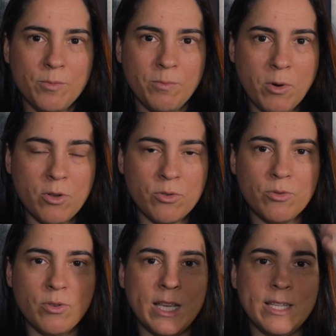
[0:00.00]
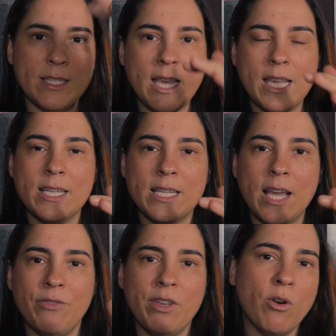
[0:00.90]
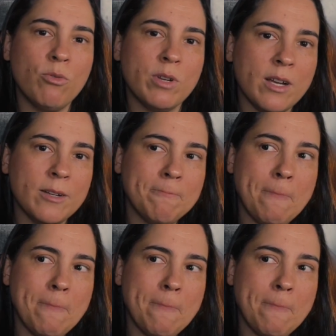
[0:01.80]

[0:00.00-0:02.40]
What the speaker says: model, he's taken down the older